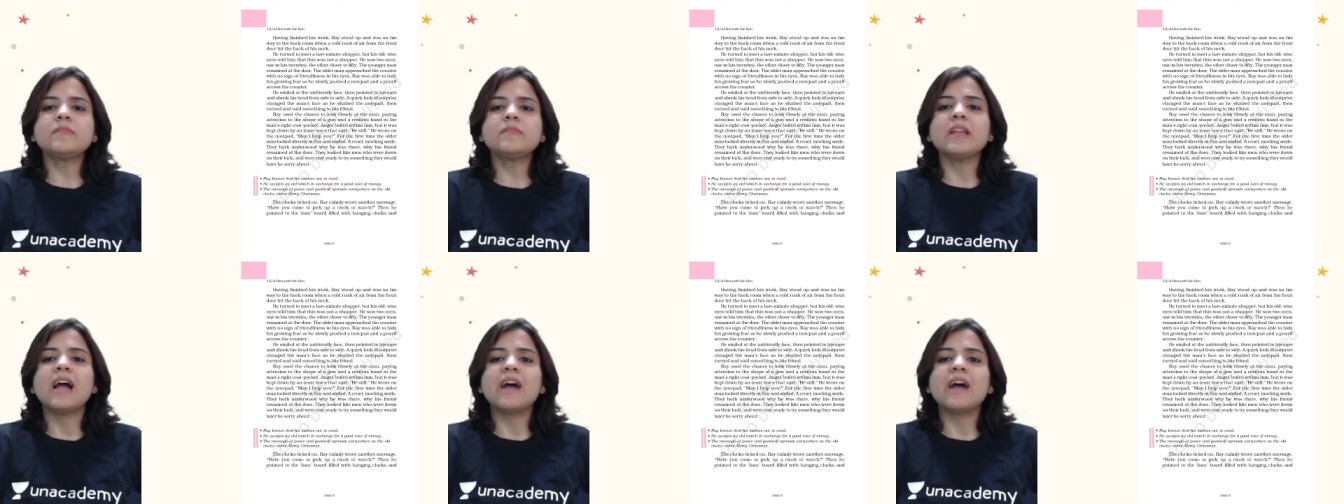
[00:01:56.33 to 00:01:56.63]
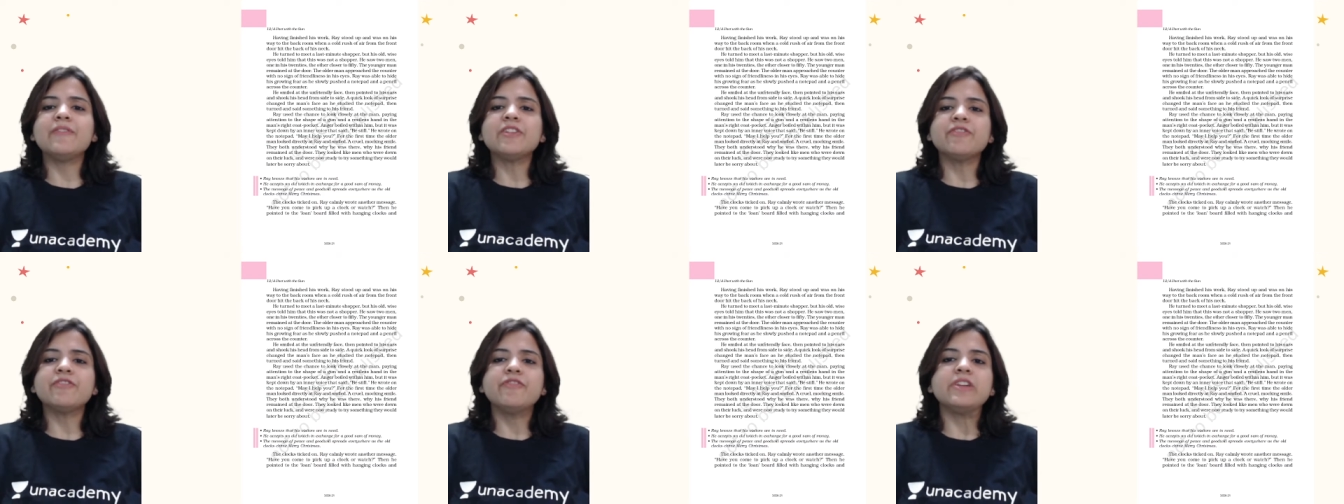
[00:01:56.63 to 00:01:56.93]

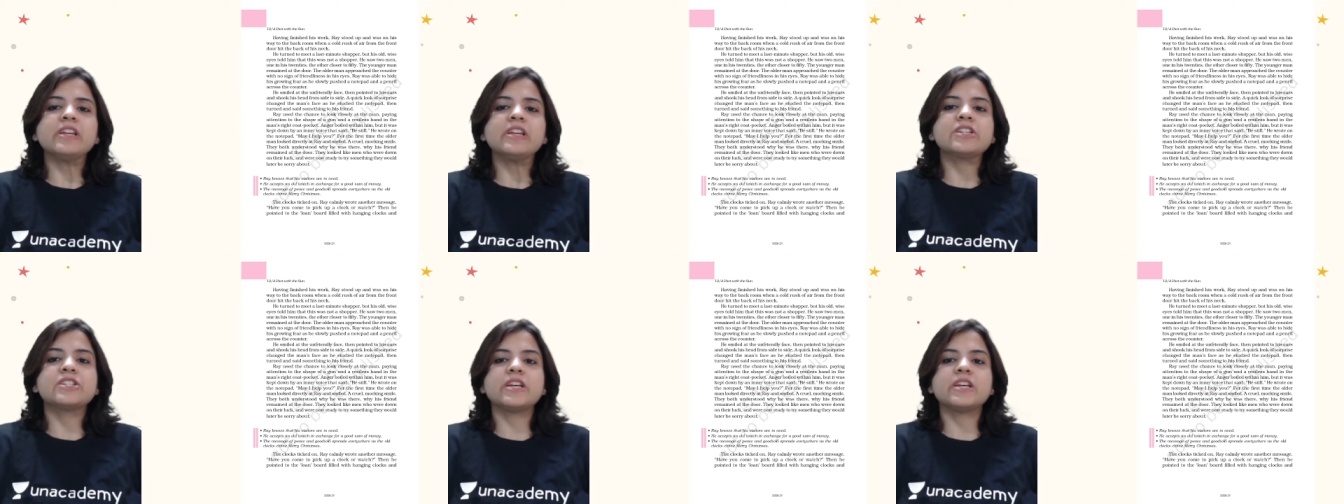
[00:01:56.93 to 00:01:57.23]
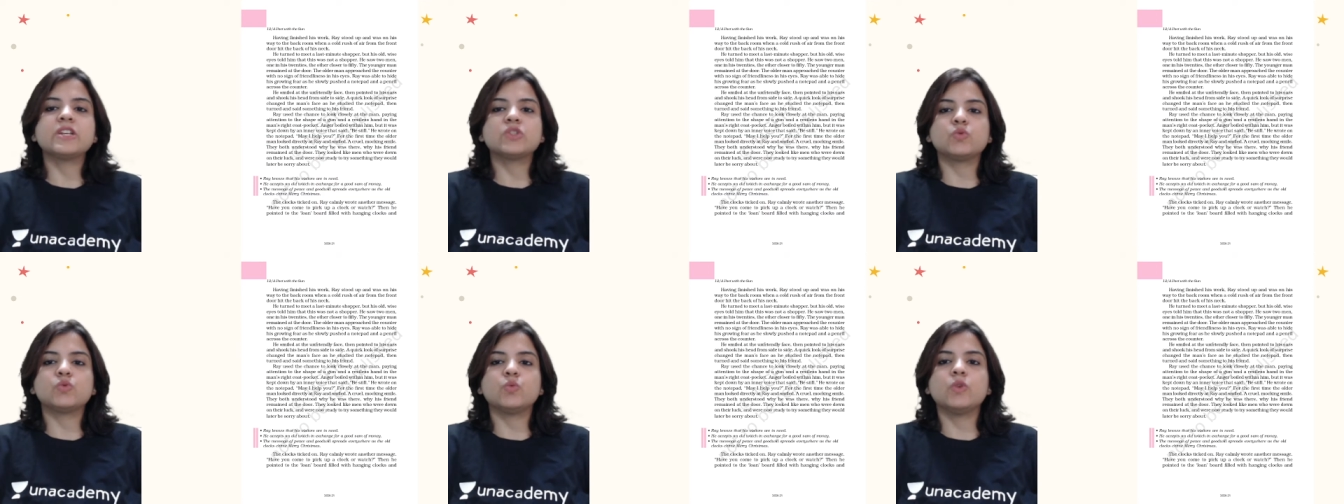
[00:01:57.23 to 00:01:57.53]
Having finished
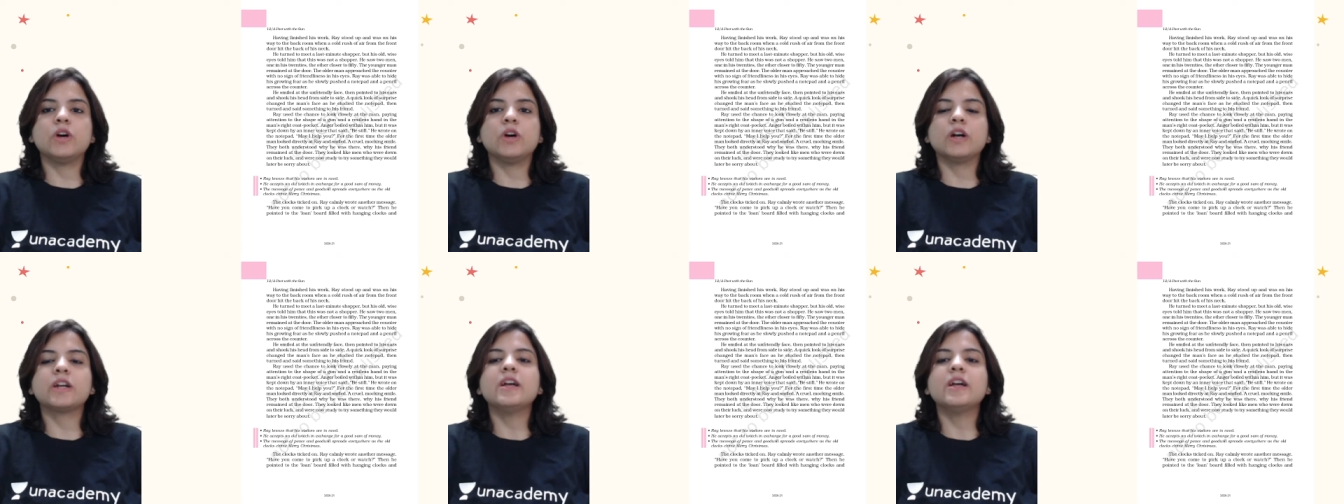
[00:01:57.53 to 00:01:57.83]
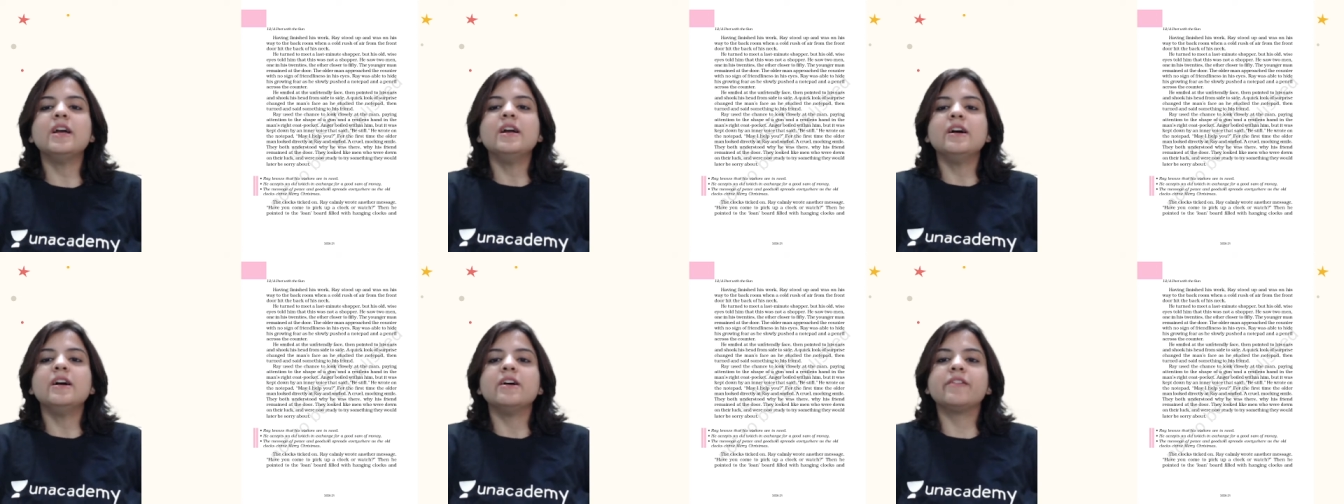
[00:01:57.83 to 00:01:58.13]
his work,
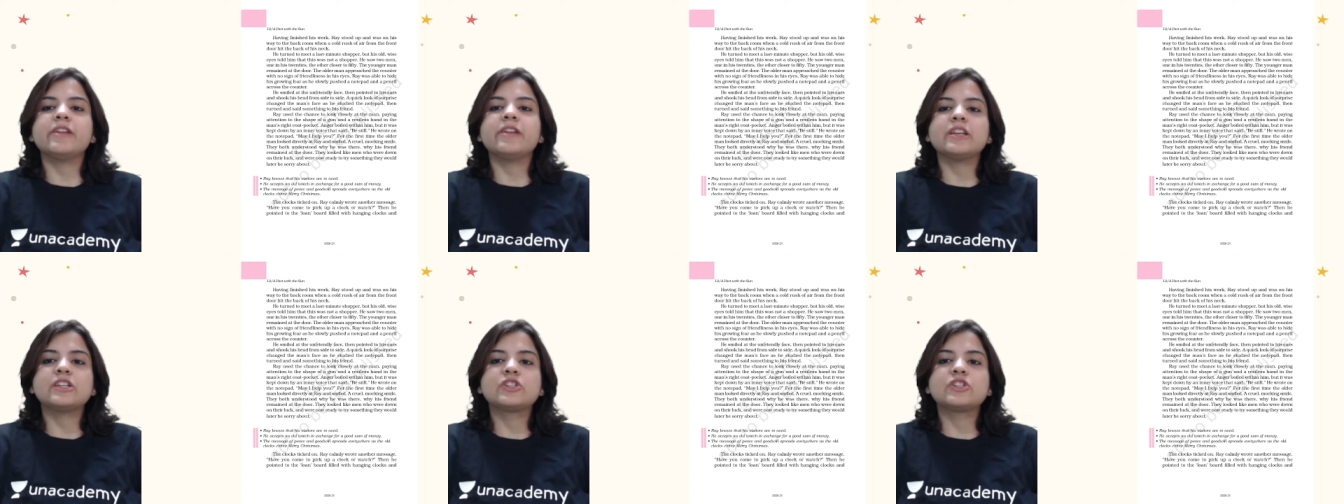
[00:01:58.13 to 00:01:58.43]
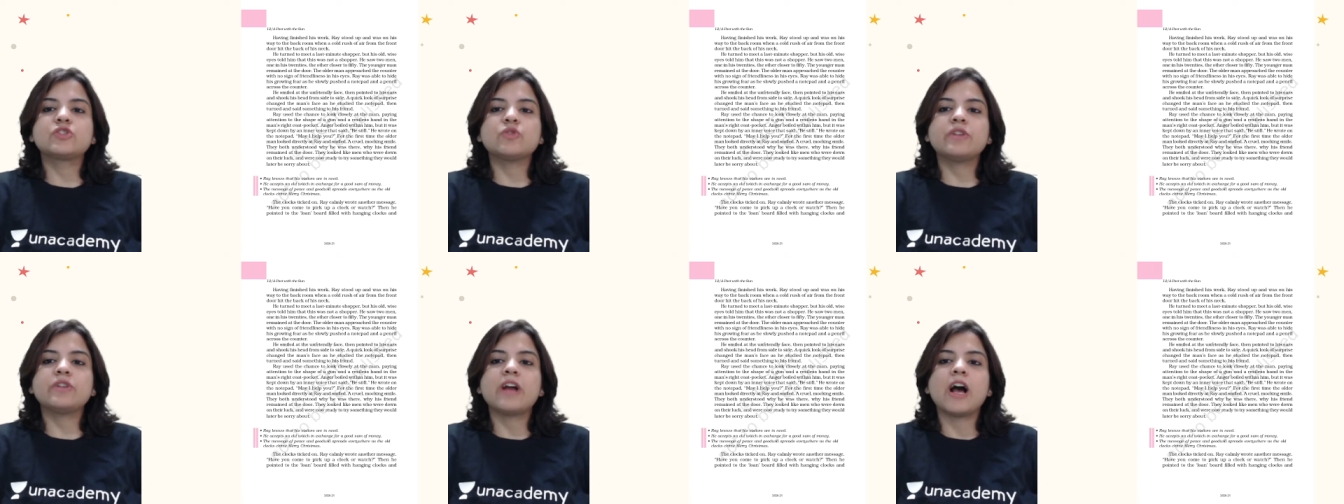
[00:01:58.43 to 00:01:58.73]
Ray
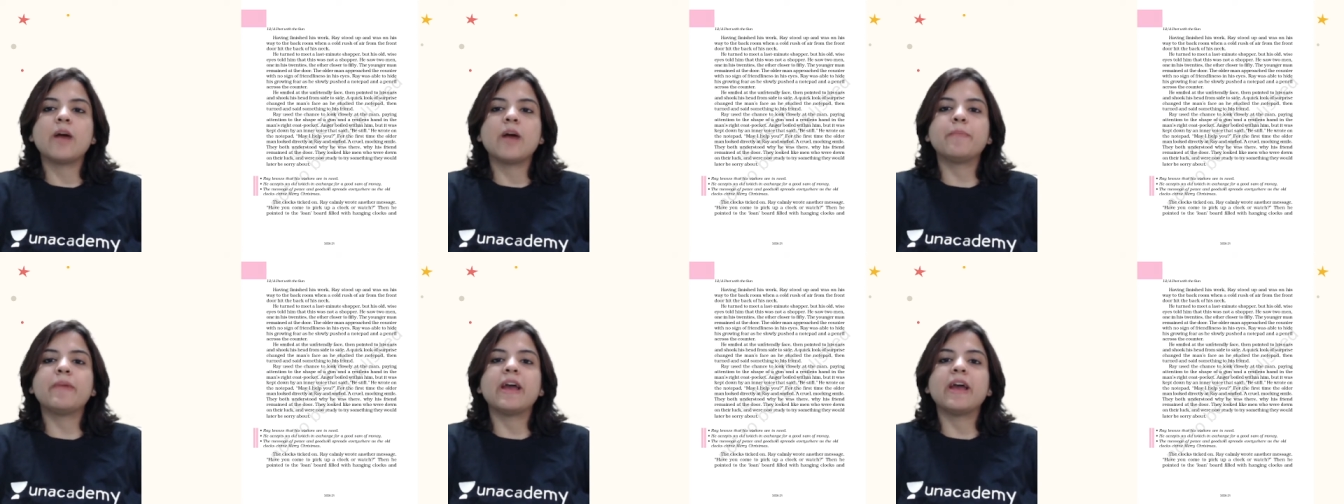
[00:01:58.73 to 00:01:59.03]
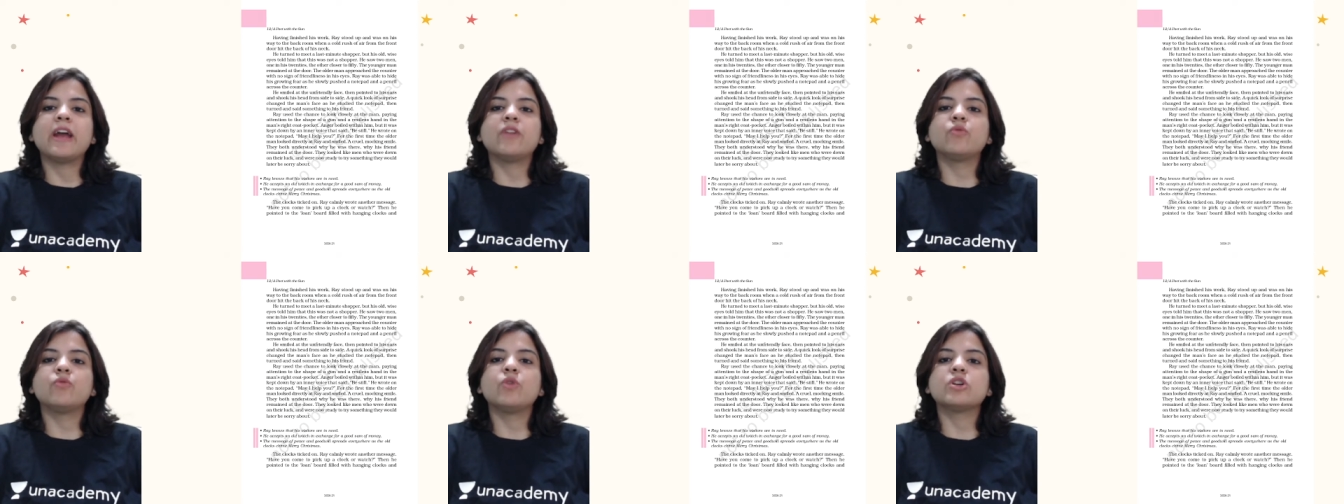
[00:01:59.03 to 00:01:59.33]
stood up
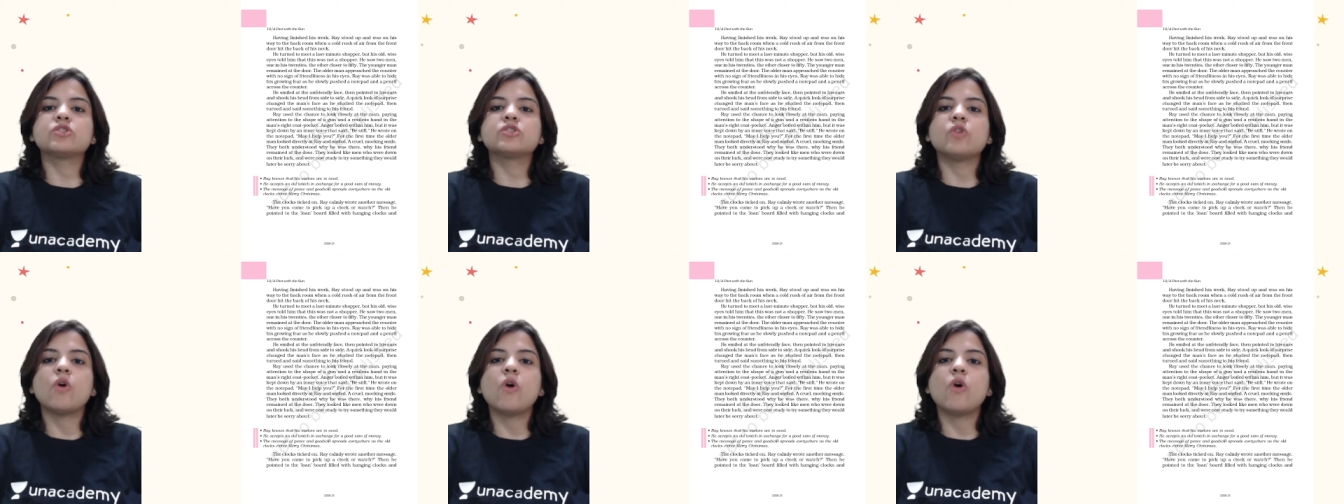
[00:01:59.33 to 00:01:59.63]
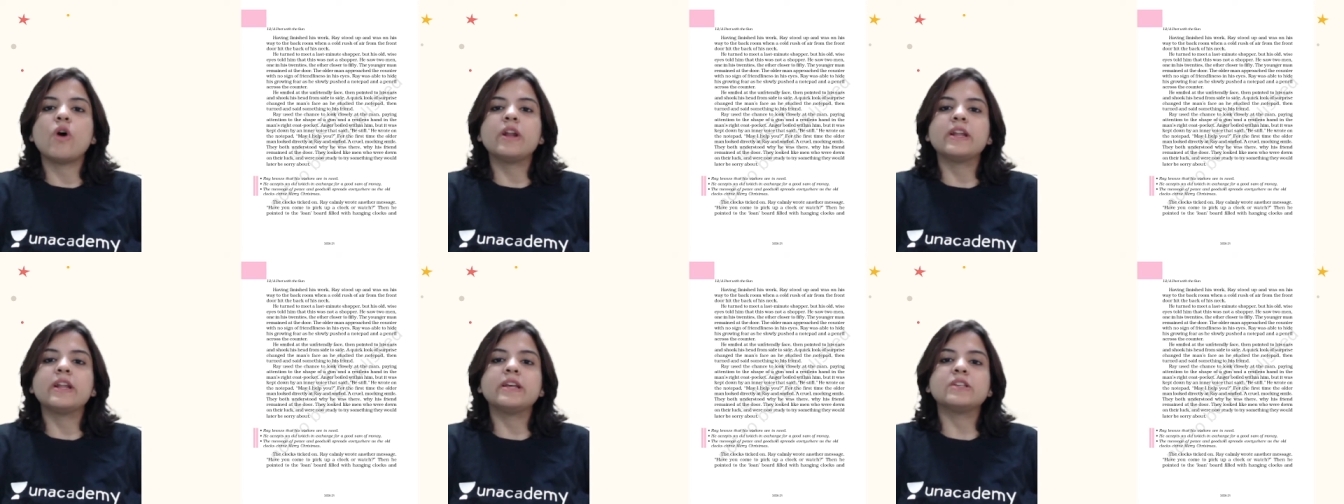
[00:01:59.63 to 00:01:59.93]
and was
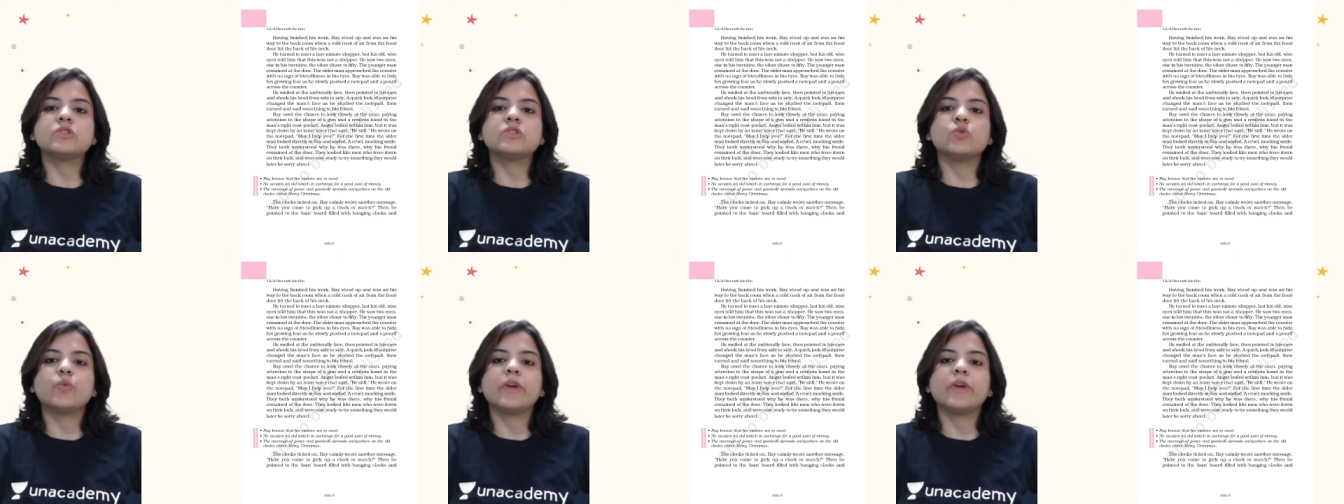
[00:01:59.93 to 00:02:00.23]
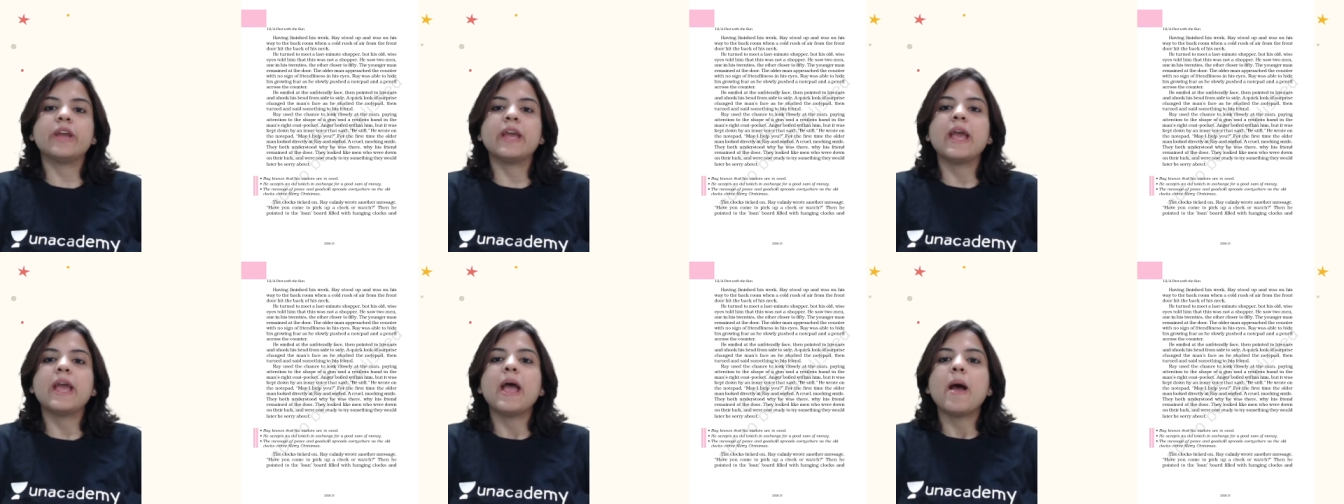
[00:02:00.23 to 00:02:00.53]
on his
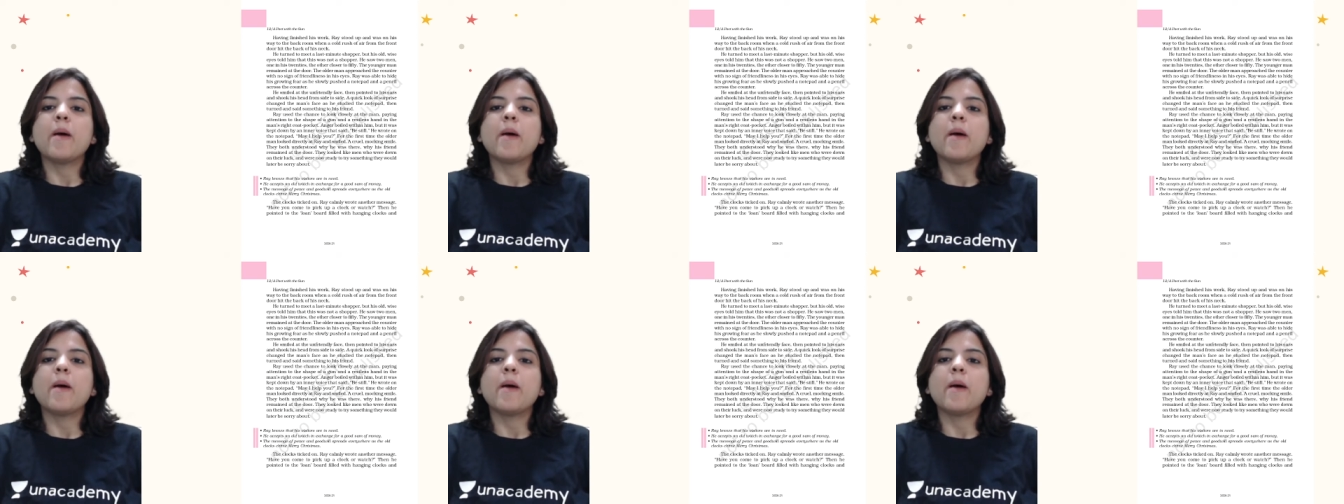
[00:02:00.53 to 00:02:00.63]
way